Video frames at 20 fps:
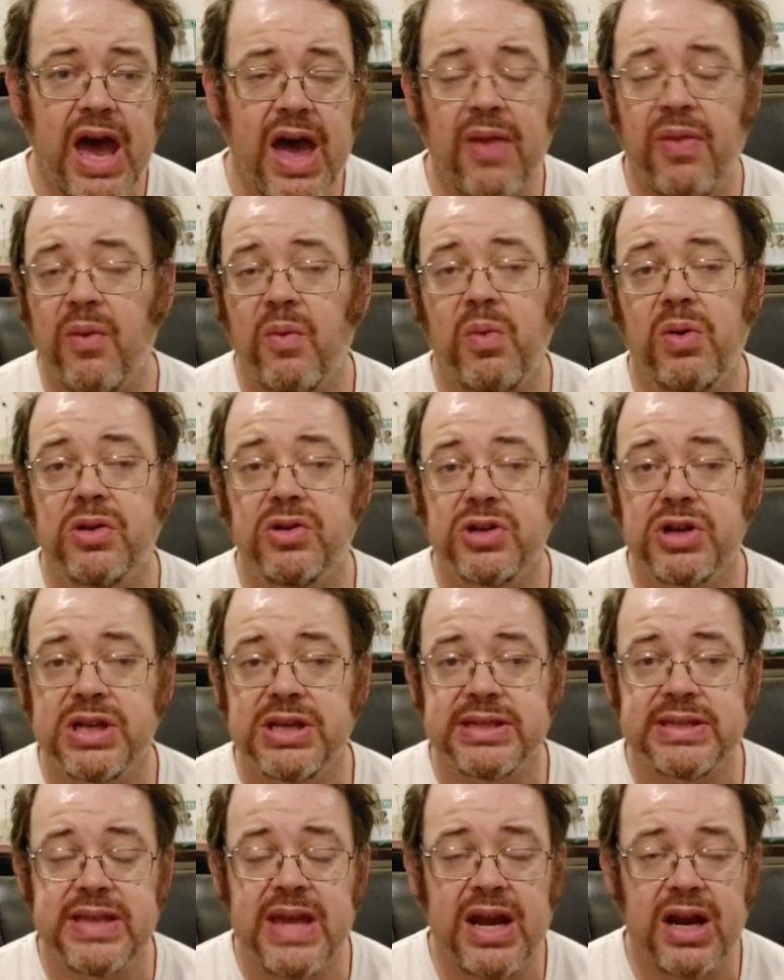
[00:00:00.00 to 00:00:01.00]
out in the
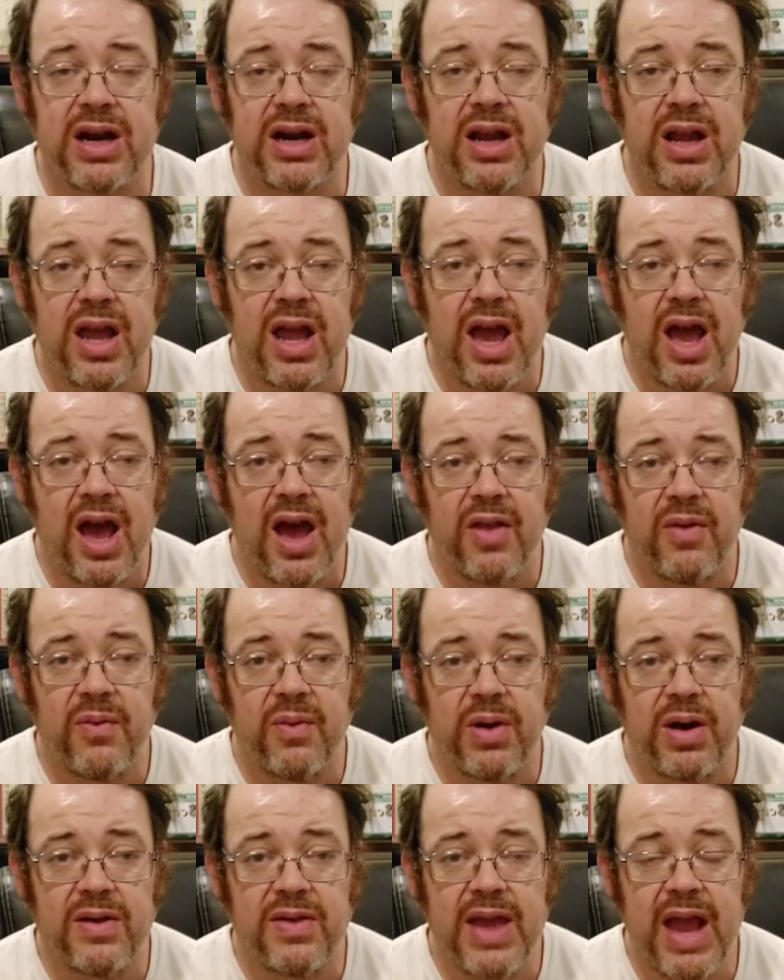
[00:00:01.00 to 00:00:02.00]
wilderness there on uh,
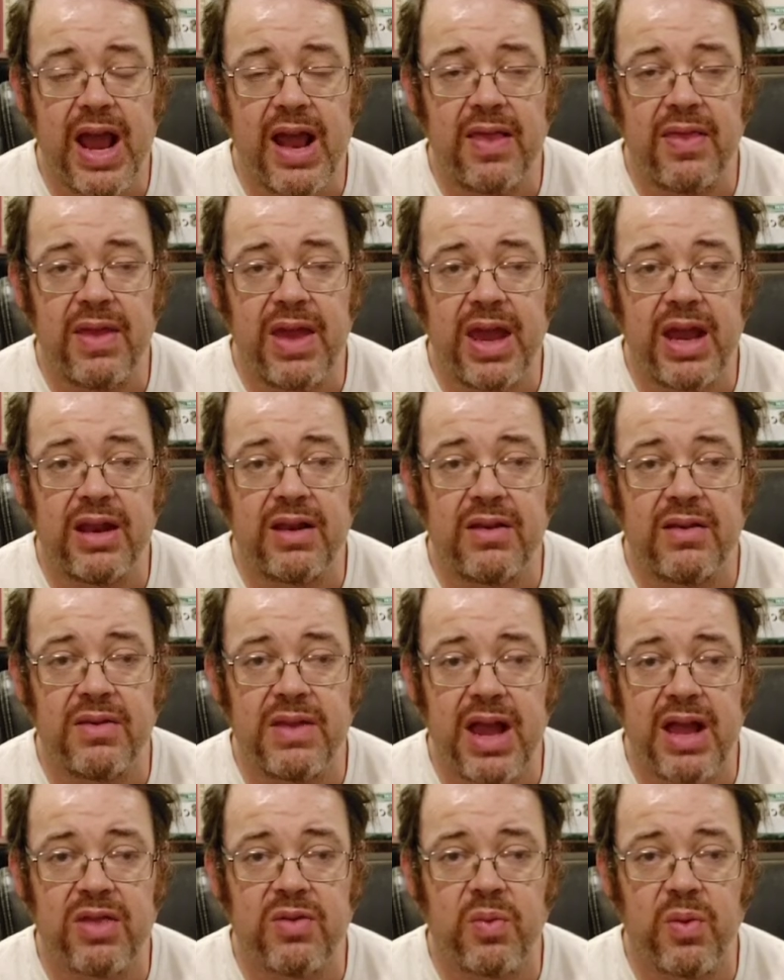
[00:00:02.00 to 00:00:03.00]
the and then
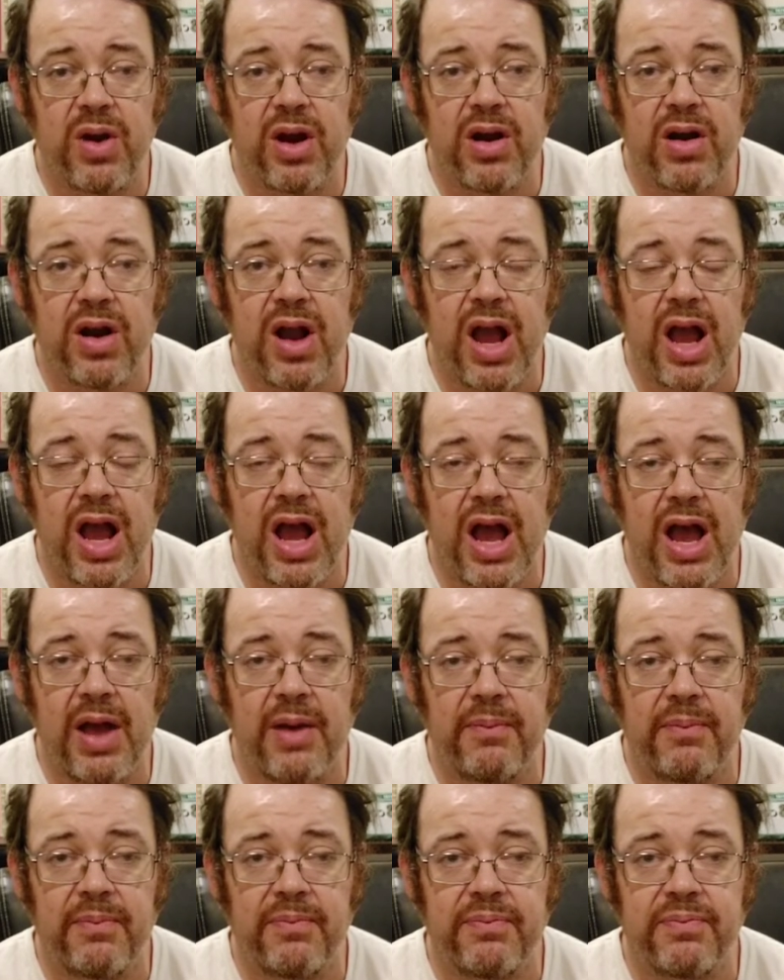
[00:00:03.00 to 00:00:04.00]
that's where
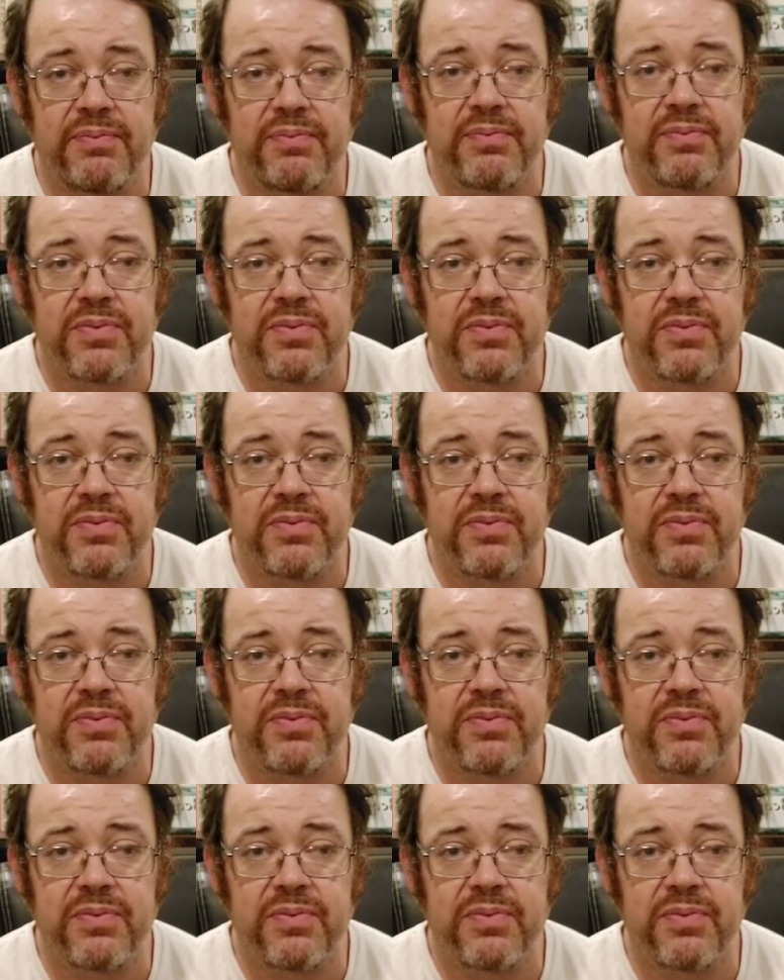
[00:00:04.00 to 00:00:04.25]
um,